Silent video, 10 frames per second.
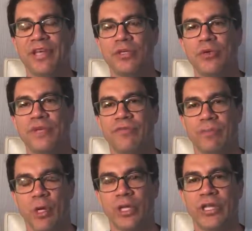that you'll give a
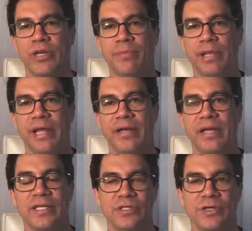marketing plan
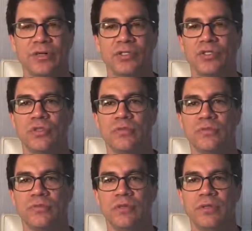as their consultant.